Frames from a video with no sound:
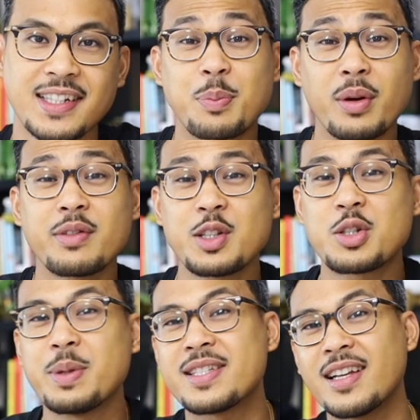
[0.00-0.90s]
It's a
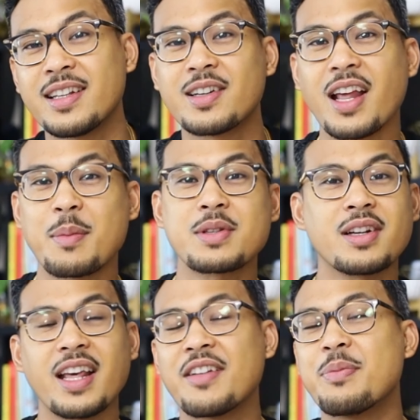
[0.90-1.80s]
privilege to be selling on
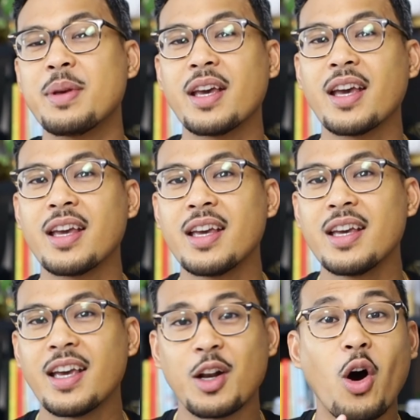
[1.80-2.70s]
Amazon FBA,
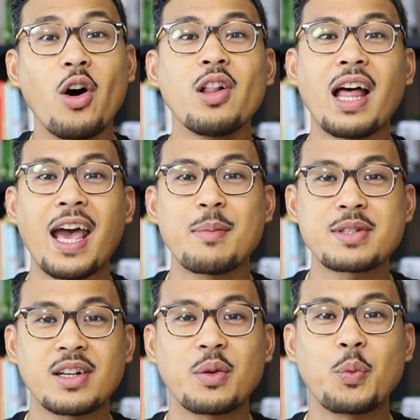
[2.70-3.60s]
and all
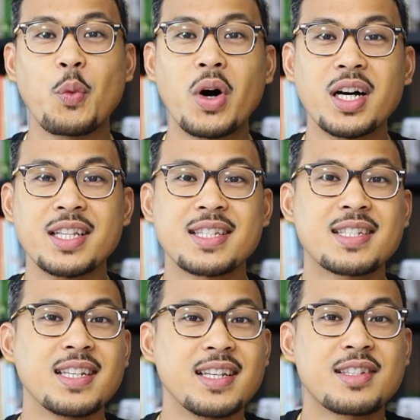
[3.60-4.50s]
Amazon
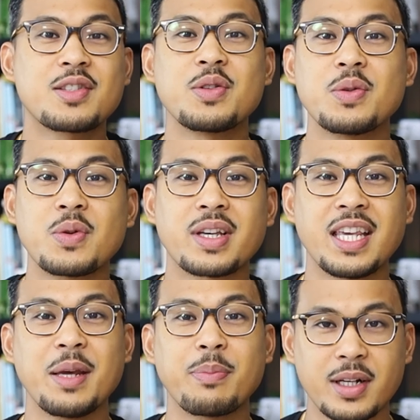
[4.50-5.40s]
wants is to
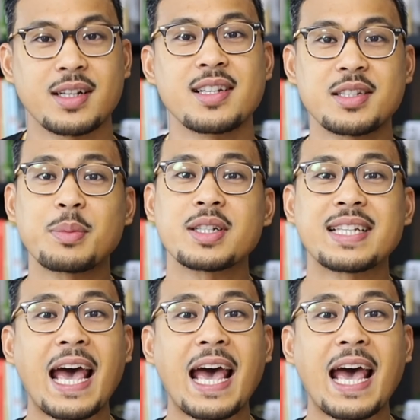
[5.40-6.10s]
keep their customers